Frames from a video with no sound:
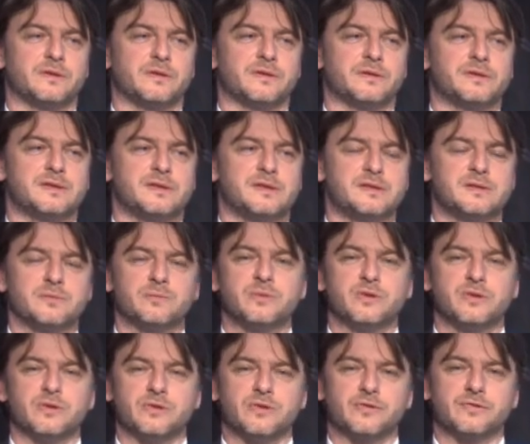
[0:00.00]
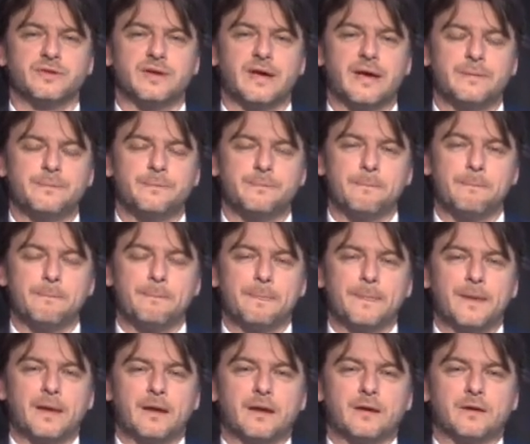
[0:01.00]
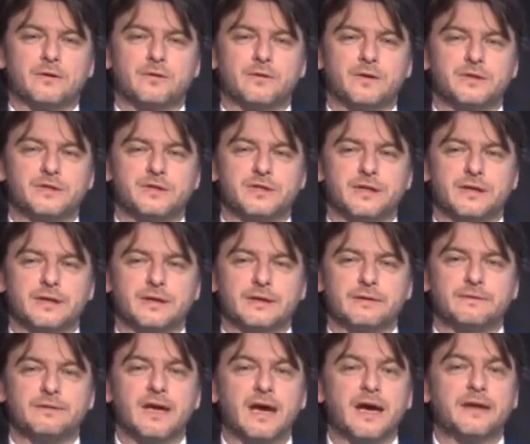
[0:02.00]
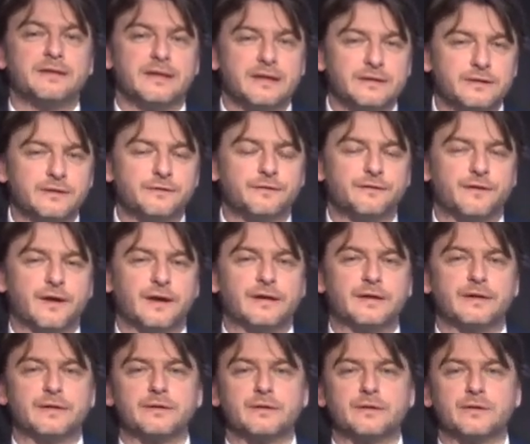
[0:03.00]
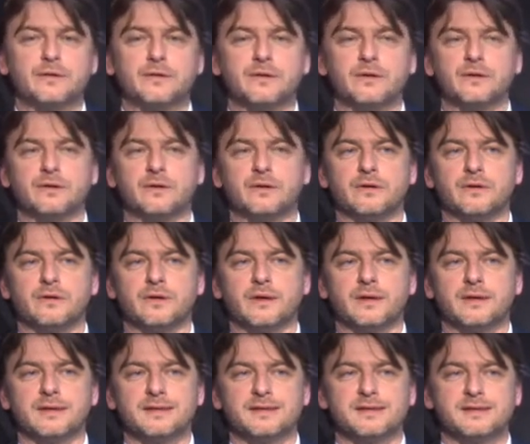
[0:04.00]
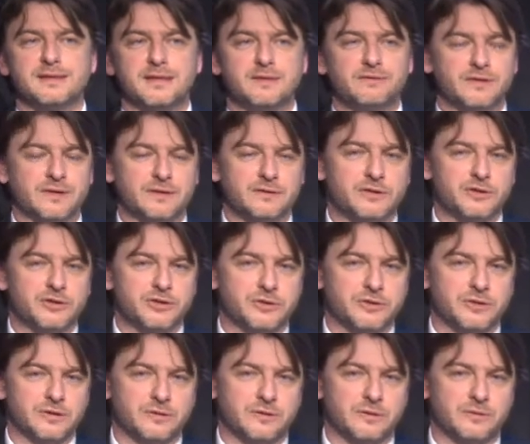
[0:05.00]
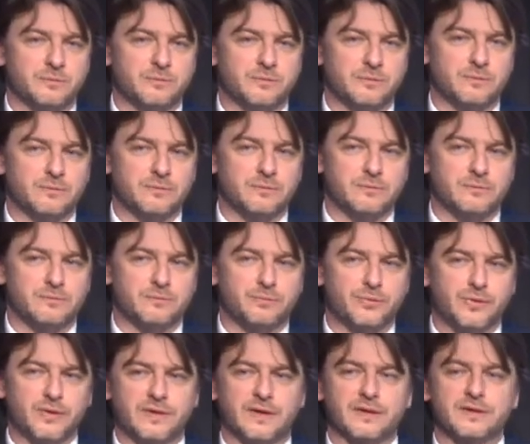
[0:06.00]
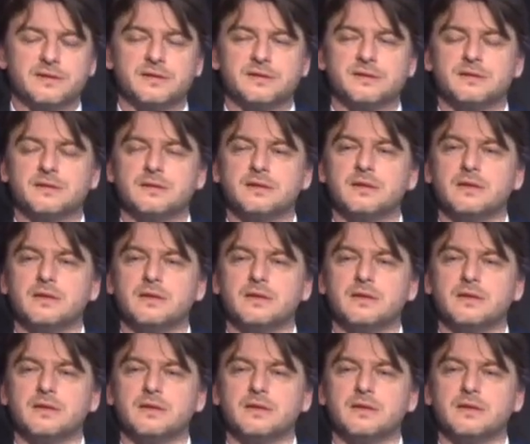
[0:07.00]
season period of time, Croatia, we identify 7 additional products